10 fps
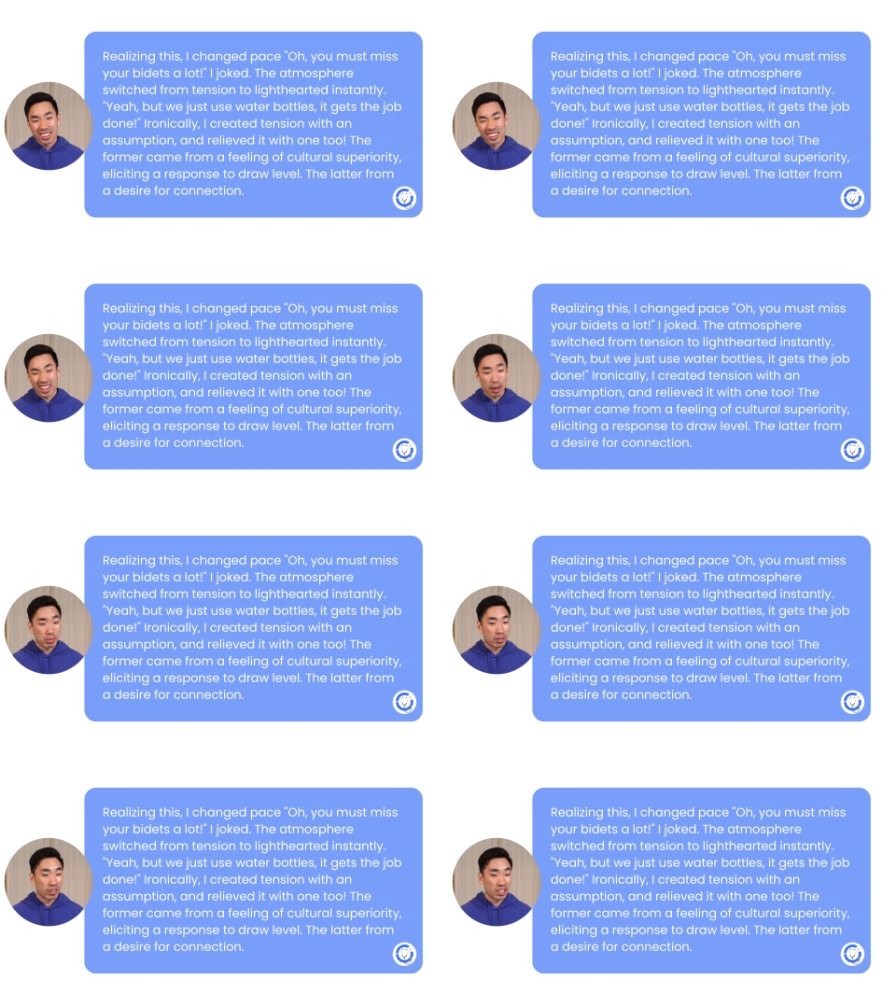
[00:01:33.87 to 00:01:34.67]
The
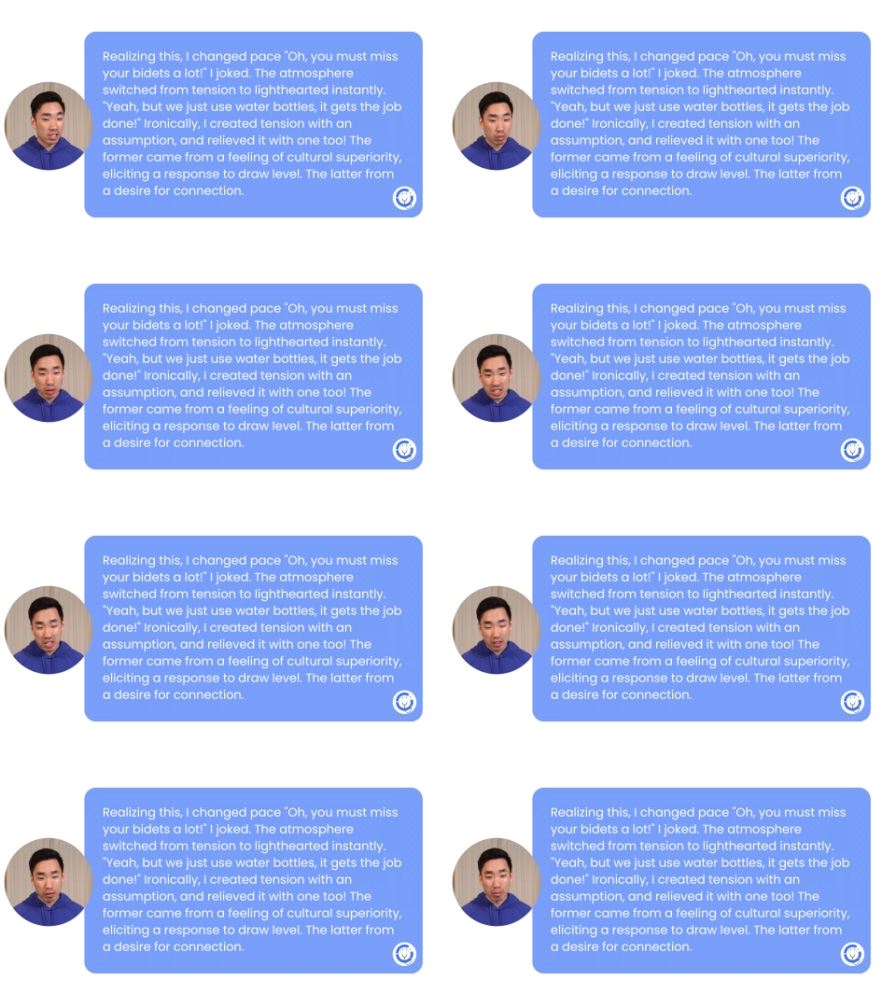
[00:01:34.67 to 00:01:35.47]
atmosphere
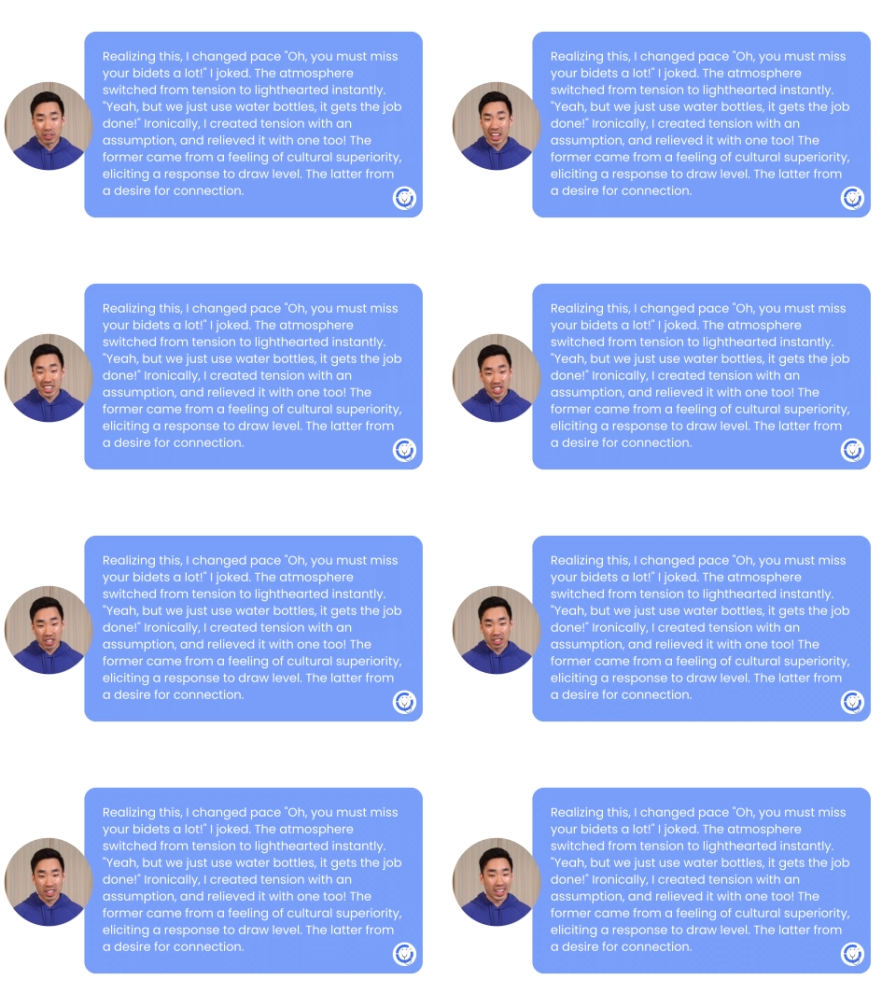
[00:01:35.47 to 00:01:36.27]
switched from
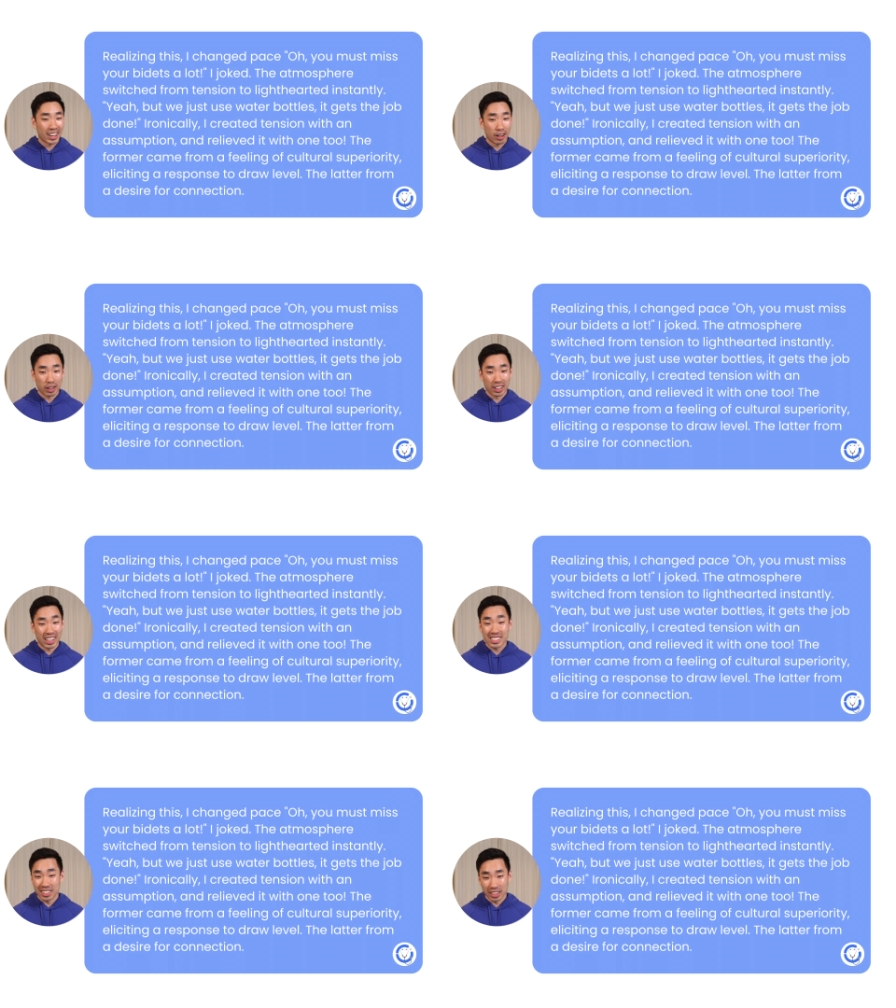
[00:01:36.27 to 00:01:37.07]
tension to lighthearted
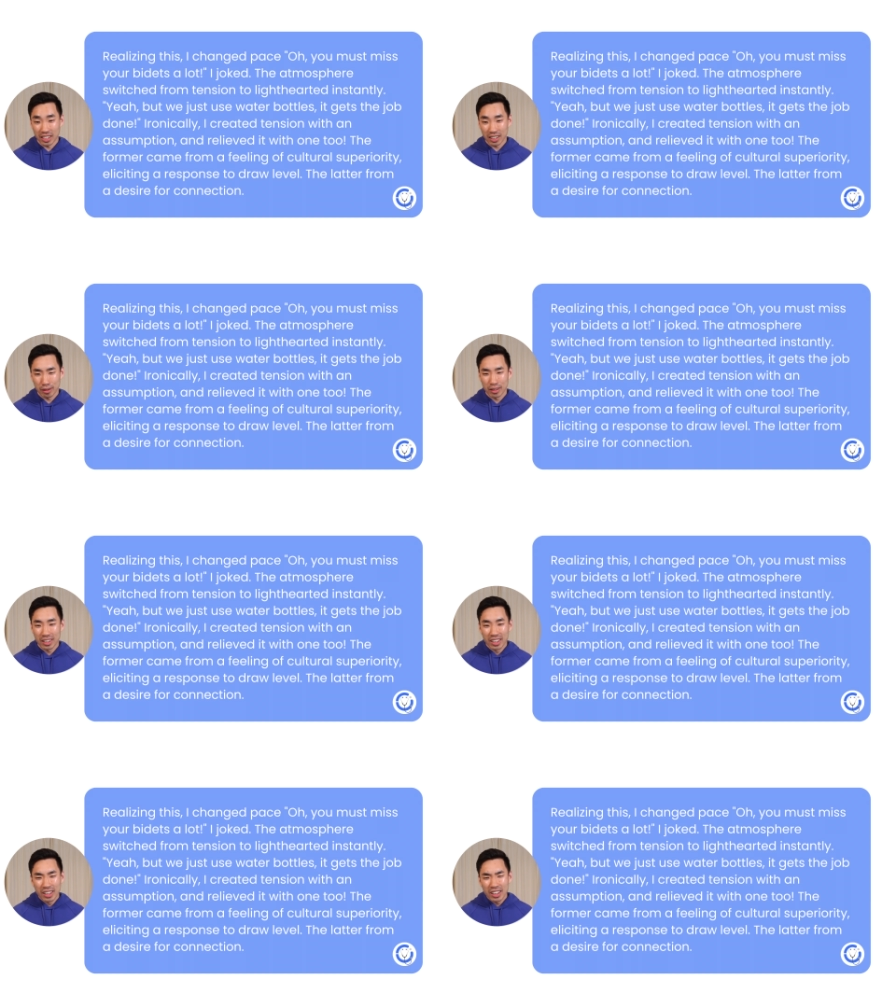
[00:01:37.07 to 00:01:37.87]
instantly.
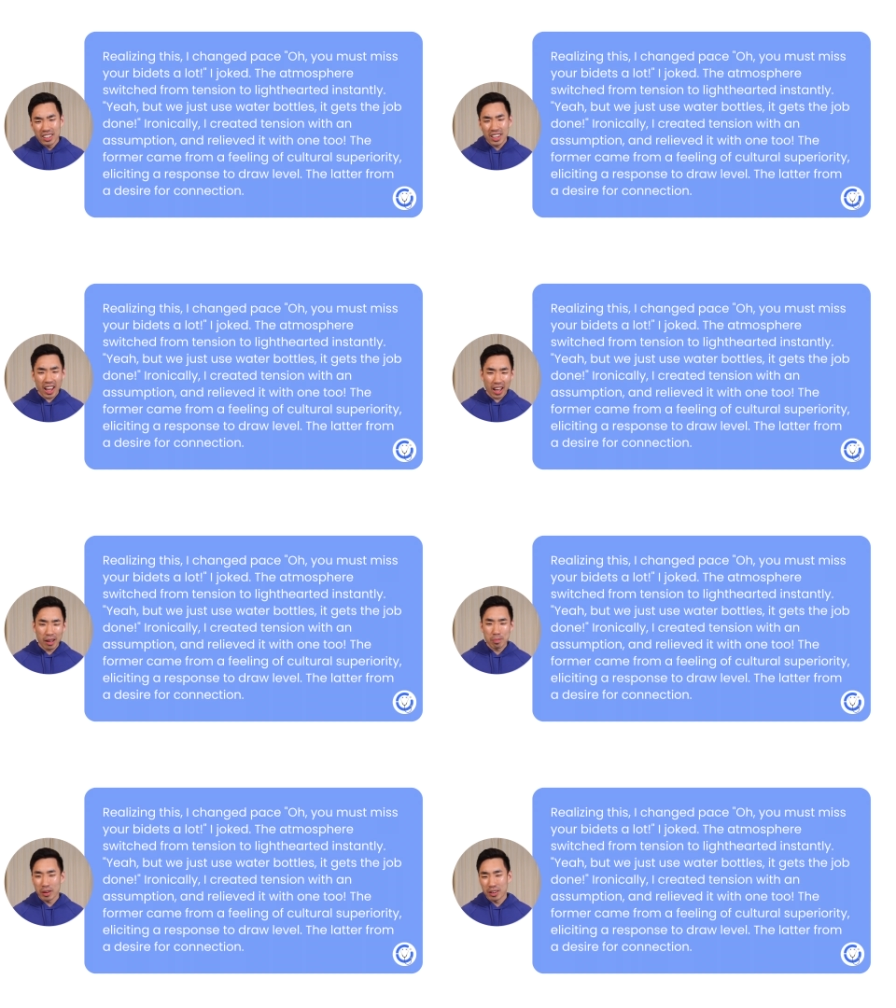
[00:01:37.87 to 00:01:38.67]

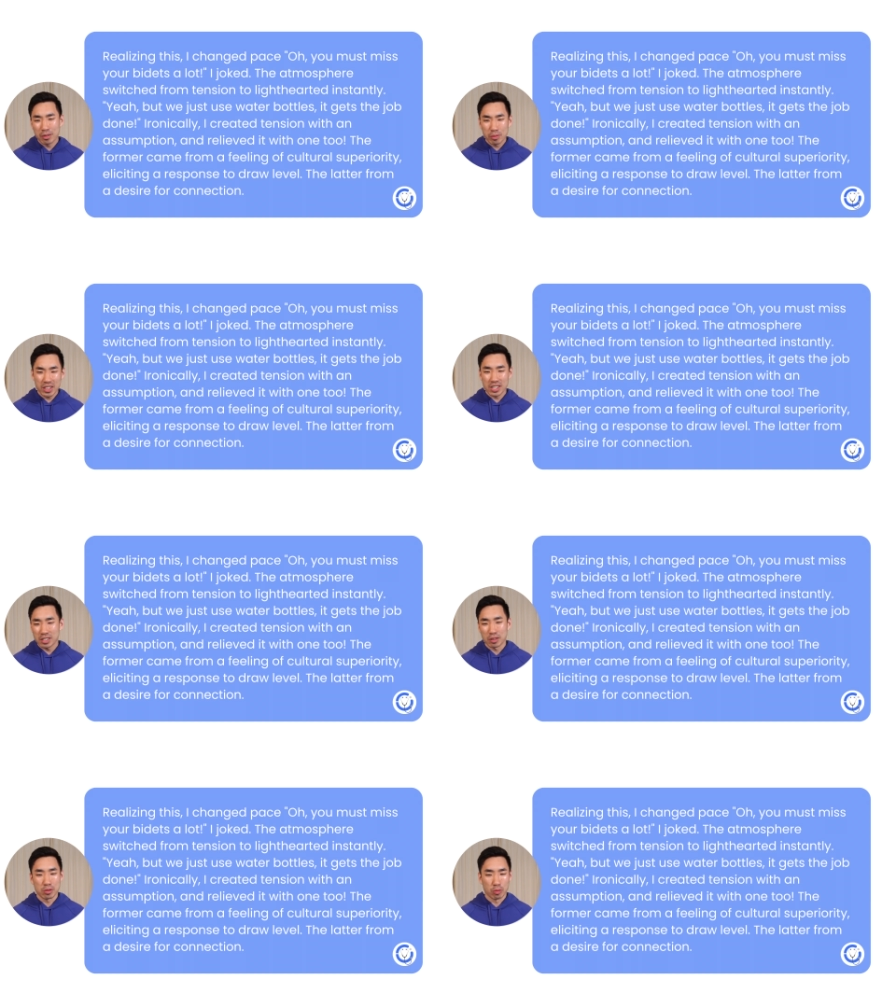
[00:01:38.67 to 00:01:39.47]
"Yeah, but we
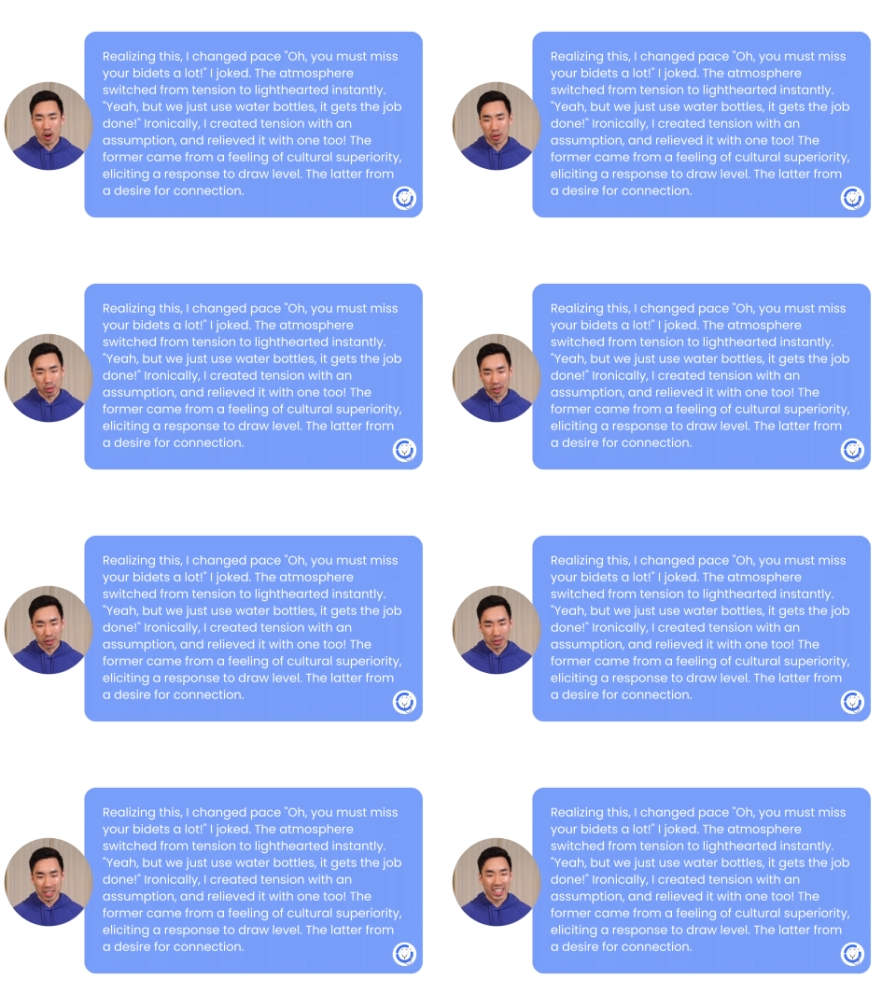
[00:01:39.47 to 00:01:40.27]
just use water
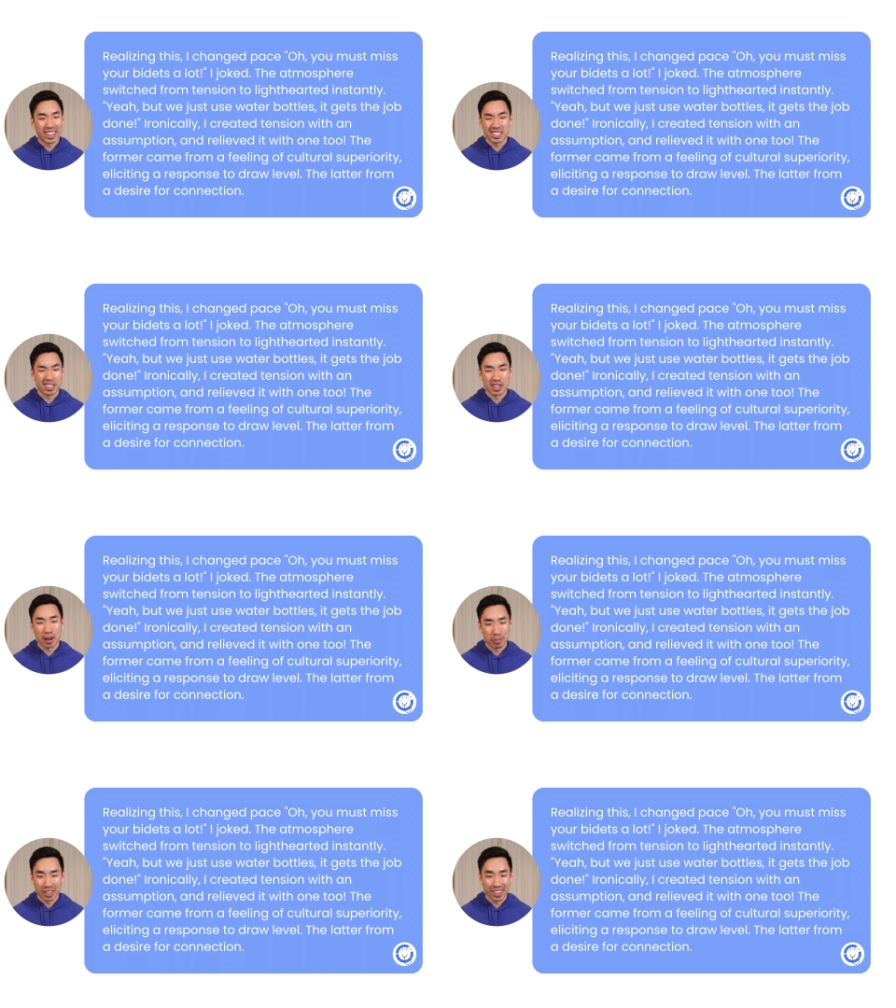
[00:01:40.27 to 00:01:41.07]
bottles. It gets the
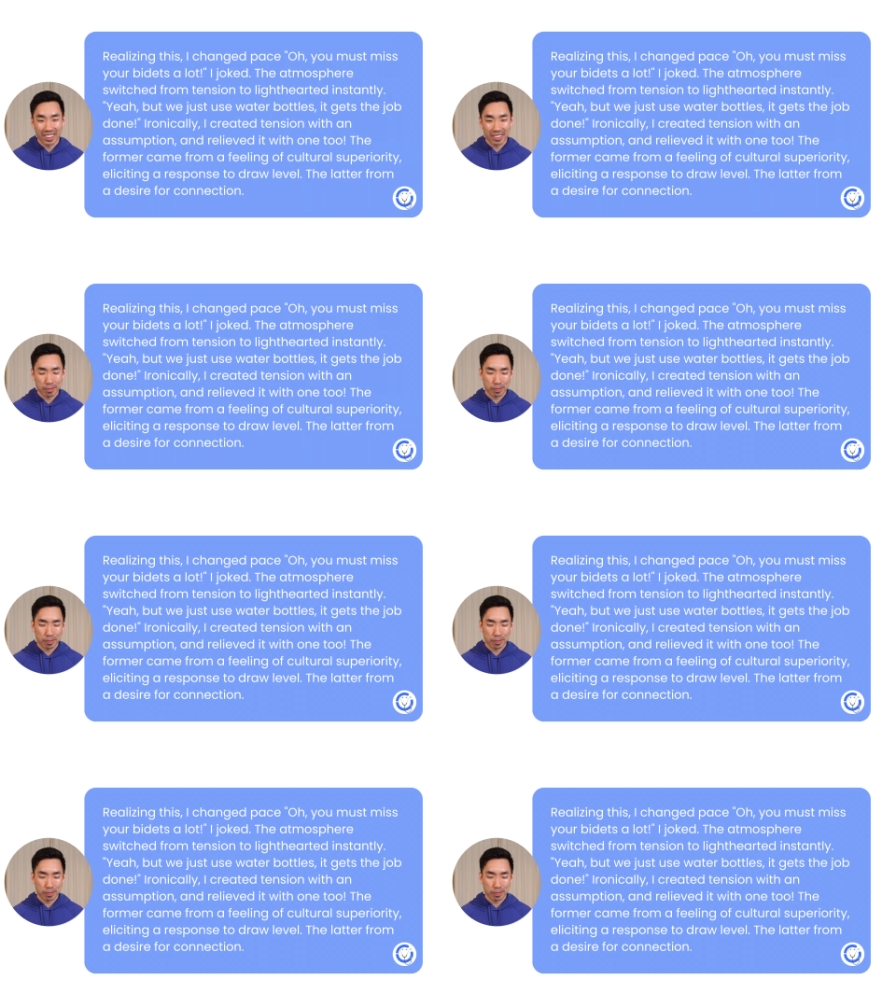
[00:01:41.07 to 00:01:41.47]
job done."